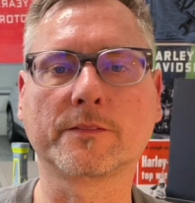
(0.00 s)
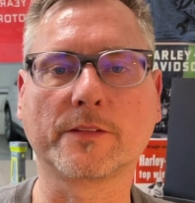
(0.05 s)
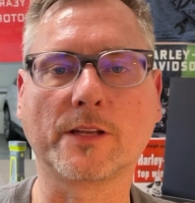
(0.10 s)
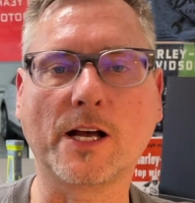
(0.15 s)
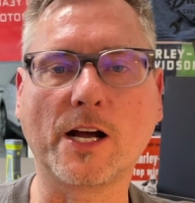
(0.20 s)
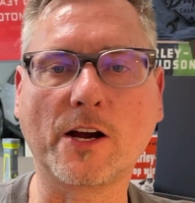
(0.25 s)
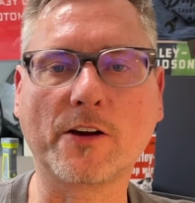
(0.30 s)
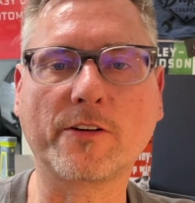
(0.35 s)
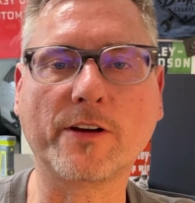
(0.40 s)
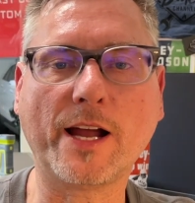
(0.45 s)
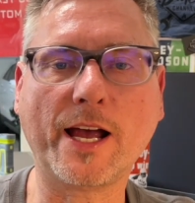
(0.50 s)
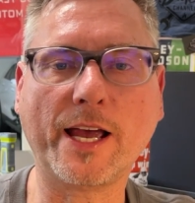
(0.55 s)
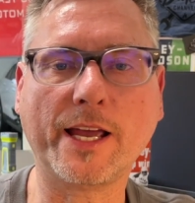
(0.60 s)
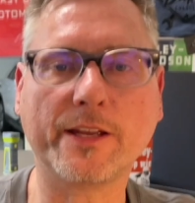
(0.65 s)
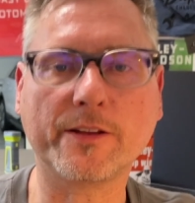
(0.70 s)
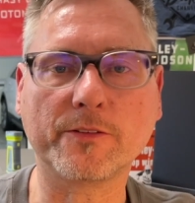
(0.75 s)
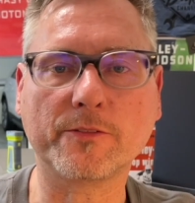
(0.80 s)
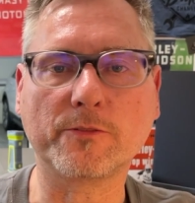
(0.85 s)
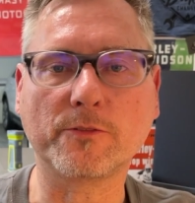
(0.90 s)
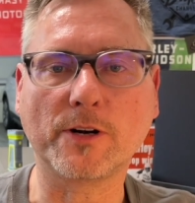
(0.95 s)
All
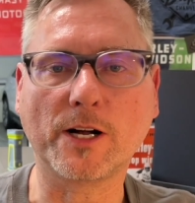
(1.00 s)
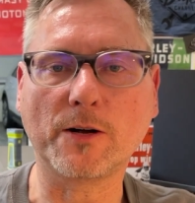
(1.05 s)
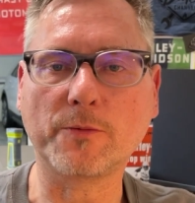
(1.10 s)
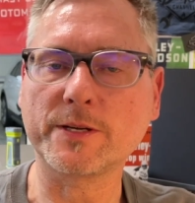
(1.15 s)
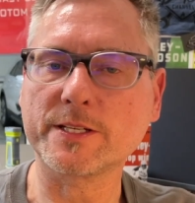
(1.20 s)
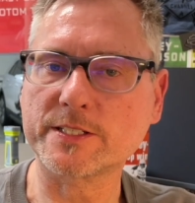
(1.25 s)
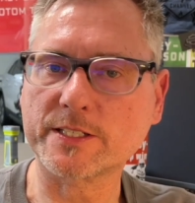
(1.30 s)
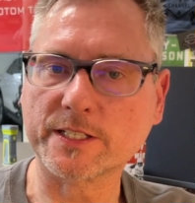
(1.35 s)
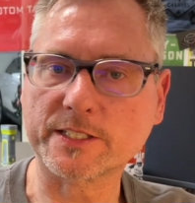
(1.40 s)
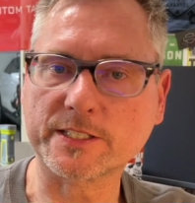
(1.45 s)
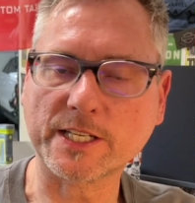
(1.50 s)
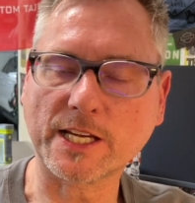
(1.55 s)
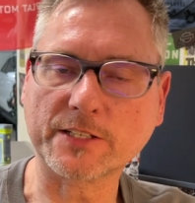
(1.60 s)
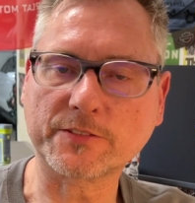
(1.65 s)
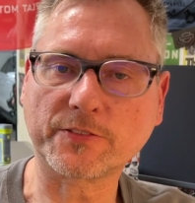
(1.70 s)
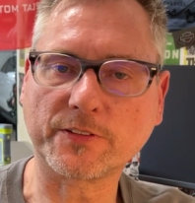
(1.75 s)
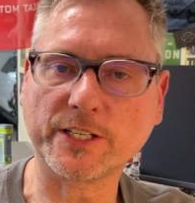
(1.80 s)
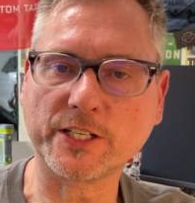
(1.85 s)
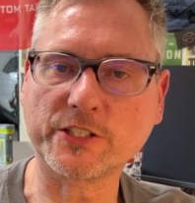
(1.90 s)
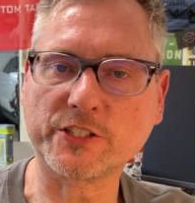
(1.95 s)
right, well, we
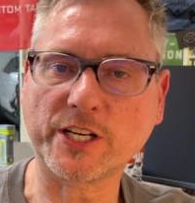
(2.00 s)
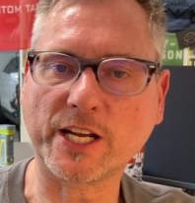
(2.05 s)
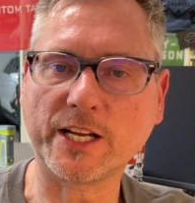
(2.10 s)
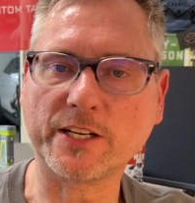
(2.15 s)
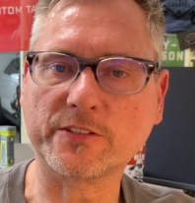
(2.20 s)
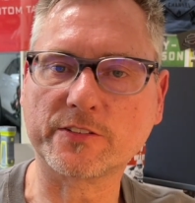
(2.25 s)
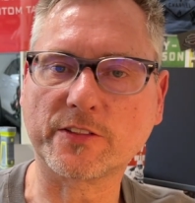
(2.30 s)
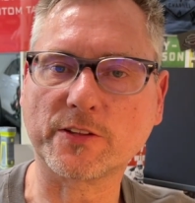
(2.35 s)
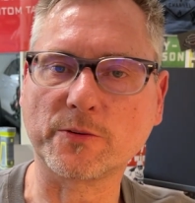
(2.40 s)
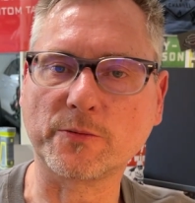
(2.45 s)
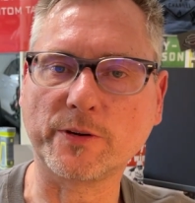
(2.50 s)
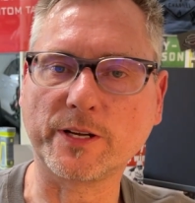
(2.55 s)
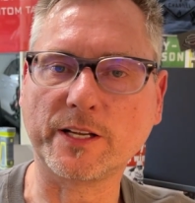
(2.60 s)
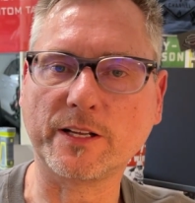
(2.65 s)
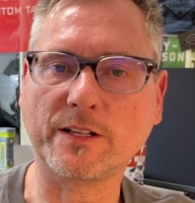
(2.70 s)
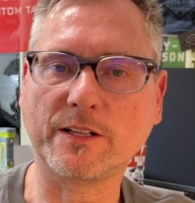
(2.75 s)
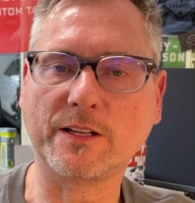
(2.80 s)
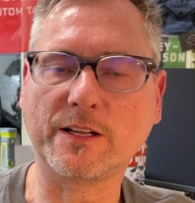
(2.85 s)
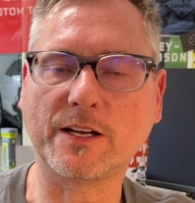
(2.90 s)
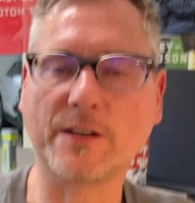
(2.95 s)
successfully changed the
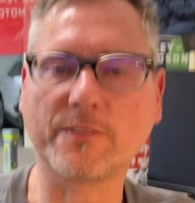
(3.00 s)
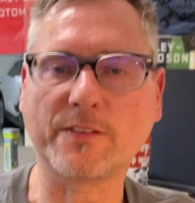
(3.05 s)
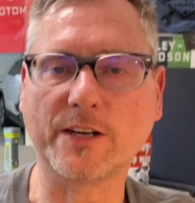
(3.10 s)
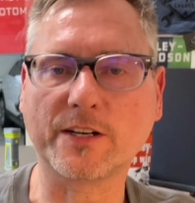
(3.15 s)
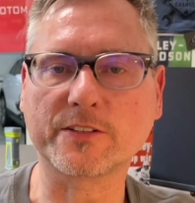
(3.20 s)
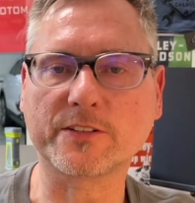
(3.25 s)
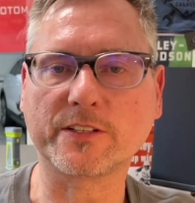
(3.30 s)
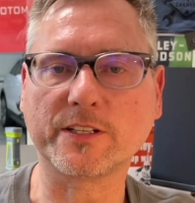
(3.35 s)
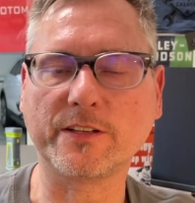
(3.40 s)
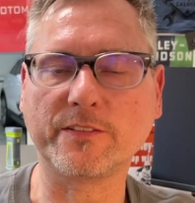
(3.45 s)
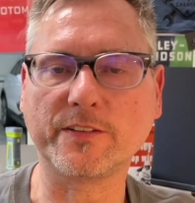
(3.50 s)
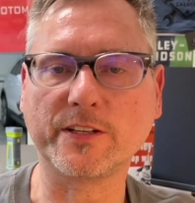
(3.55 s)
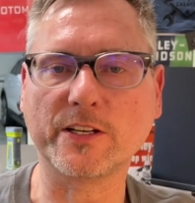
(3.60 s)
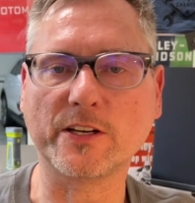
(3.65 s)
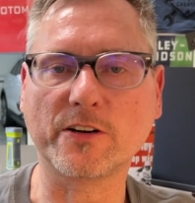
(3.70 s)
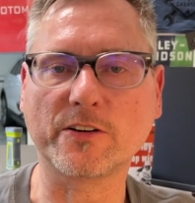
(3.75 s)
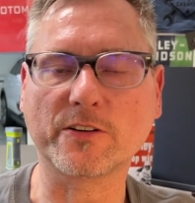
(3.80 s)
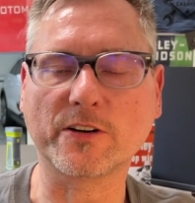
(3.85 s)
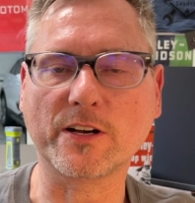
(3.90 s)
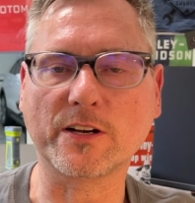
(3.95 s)
wheel of our
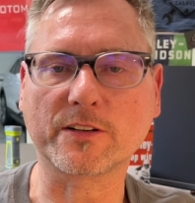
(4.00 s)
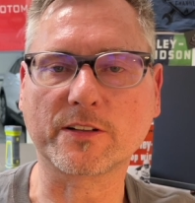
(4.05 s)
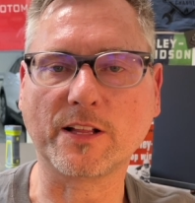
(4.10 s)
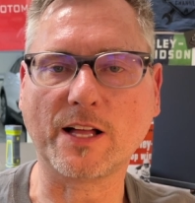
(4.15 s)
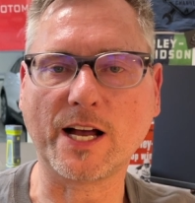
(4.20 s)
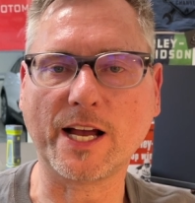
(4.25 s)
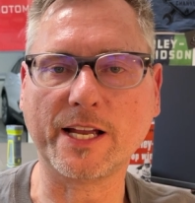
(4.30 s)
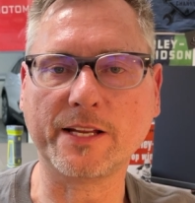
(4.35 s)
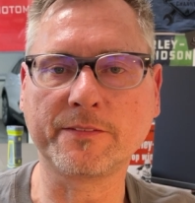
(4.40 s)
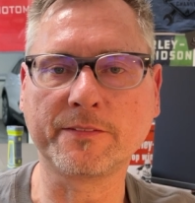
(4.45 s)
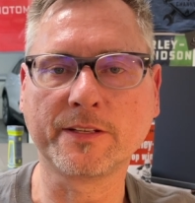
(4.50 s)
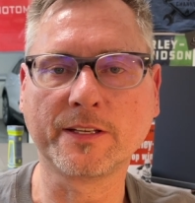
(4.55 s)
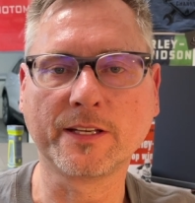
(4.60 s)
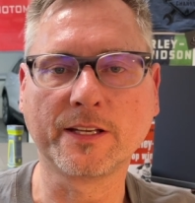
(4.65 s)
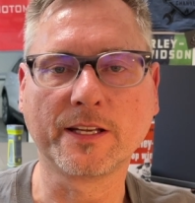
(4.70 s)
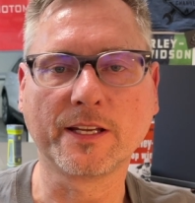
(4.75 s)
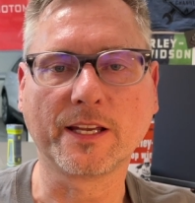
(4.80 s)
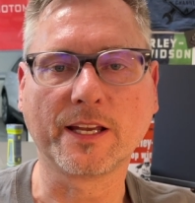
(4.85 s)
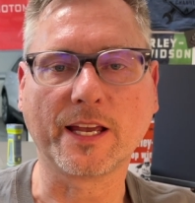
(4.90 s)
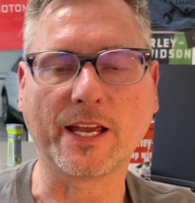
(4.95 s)
CVO Road Glide
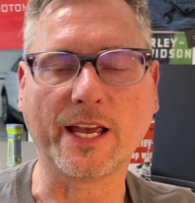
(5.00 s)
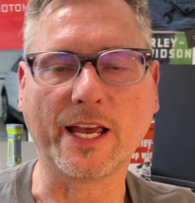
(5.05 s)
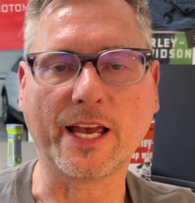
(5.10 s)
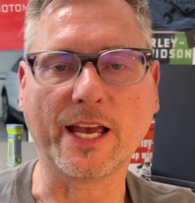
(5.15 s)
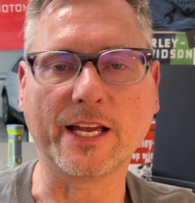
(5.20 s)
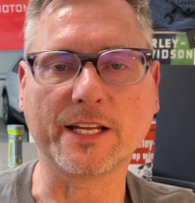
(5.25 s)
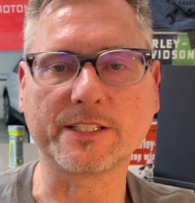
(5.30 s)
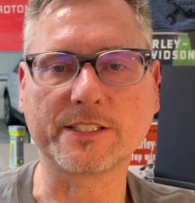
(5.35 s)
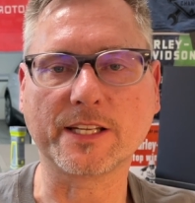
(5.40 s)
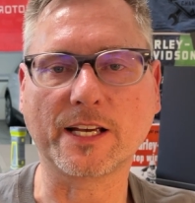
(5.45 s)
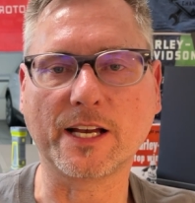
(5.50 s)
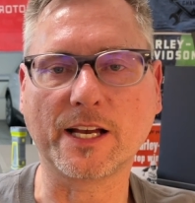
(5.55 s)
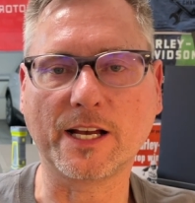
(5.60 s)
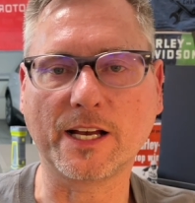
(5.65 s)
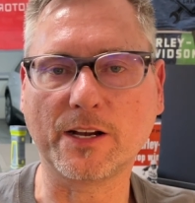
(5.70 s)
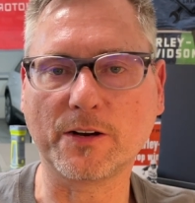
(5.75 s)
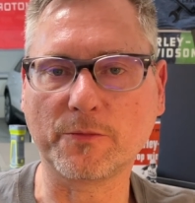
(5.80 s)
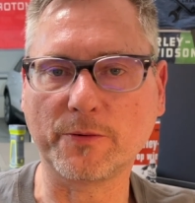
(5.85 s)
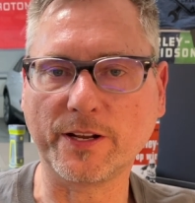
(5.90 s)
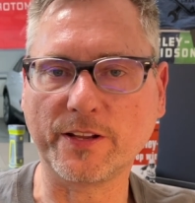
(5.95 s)
and
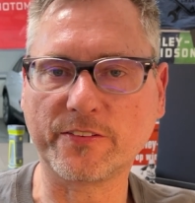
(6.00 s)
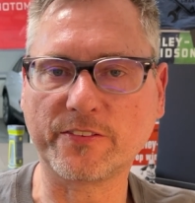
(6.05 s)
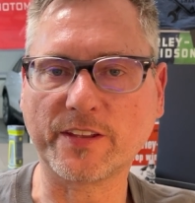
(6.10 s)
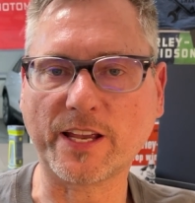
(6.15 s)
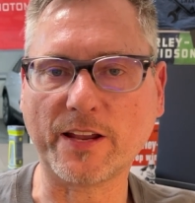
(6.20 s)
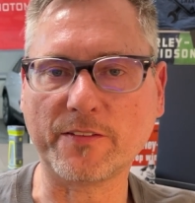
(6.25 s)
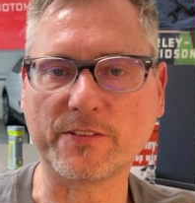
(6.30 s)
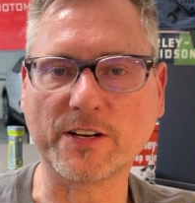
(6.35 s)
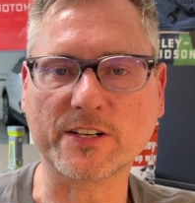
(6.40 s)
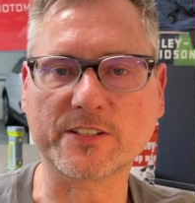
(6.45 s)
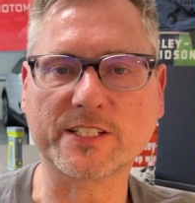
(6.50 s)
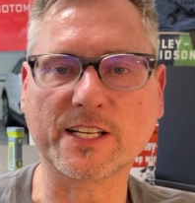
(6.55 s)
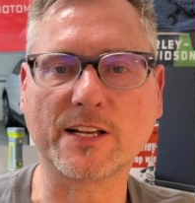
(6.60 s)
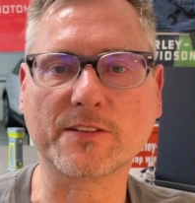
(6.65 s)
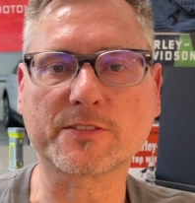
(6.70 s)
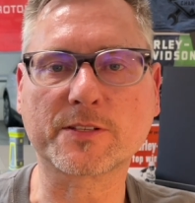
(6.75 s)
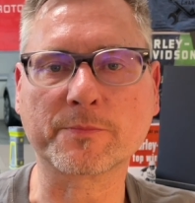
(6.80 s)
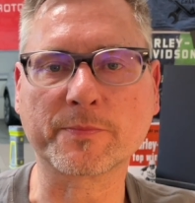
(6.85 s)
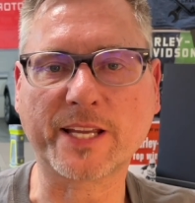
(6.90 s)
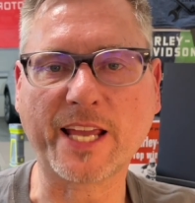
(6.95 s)
uh, we saved
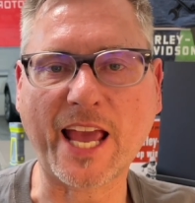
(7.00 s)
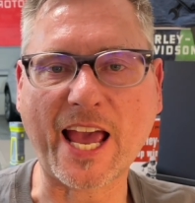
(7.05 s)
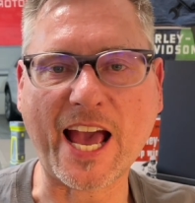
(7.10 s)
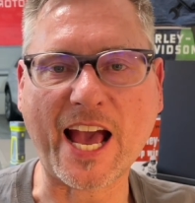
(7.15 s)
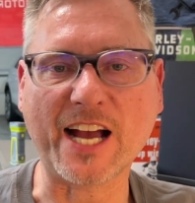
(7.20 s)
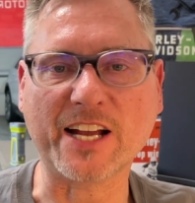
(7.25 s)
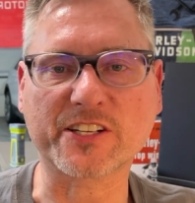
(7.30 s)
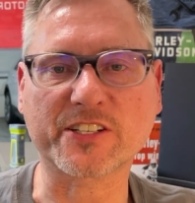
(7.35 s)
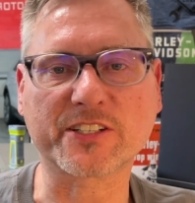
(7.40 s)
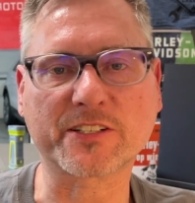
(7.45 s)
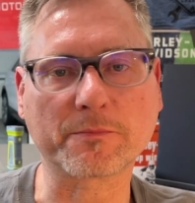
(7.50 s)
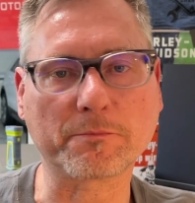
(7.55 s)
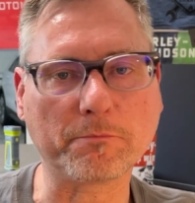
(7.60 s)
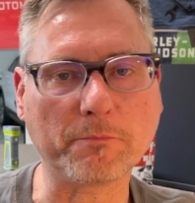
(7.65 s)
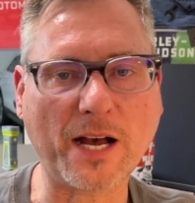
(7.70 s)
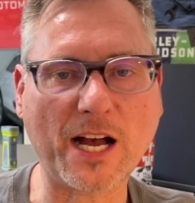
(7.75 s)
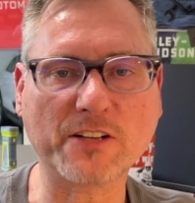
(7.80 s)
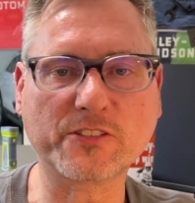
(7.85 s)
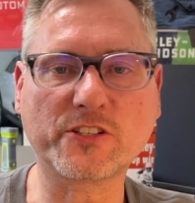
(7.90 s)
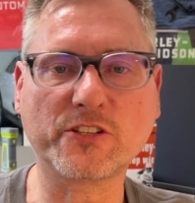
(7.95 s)
ourselves some cash,
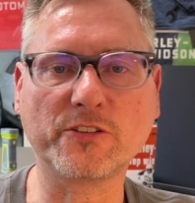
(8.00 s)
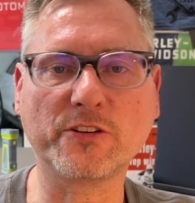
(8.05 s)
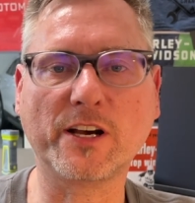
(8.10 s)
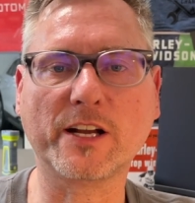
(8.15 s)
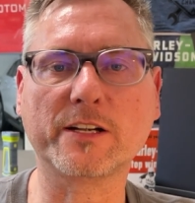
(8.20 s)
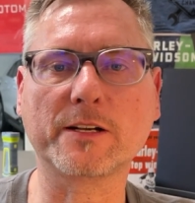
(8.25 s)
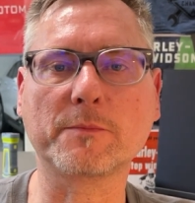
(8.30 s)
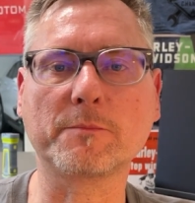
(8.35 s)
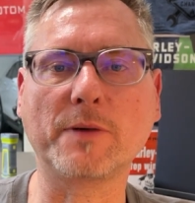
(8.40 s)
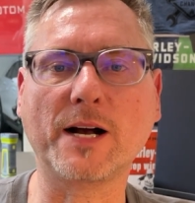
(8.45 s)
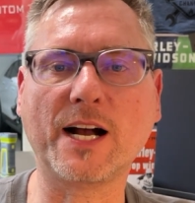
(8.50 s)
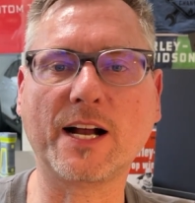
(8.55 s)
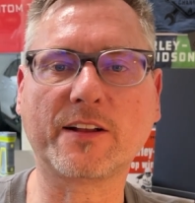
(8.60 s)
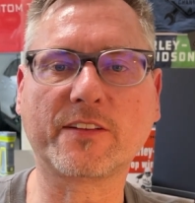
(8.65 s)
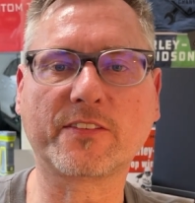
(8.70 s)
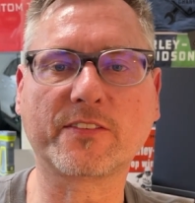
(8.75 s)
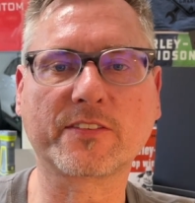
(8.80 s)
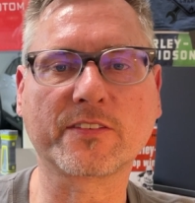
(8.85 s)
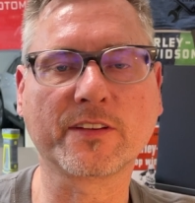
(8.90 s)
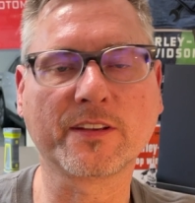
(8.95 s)
about 200
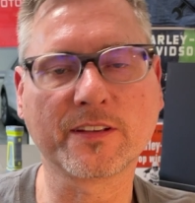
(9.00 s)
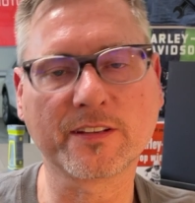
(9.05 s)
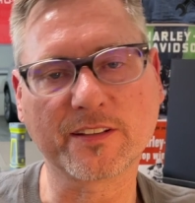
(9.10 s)
bucks,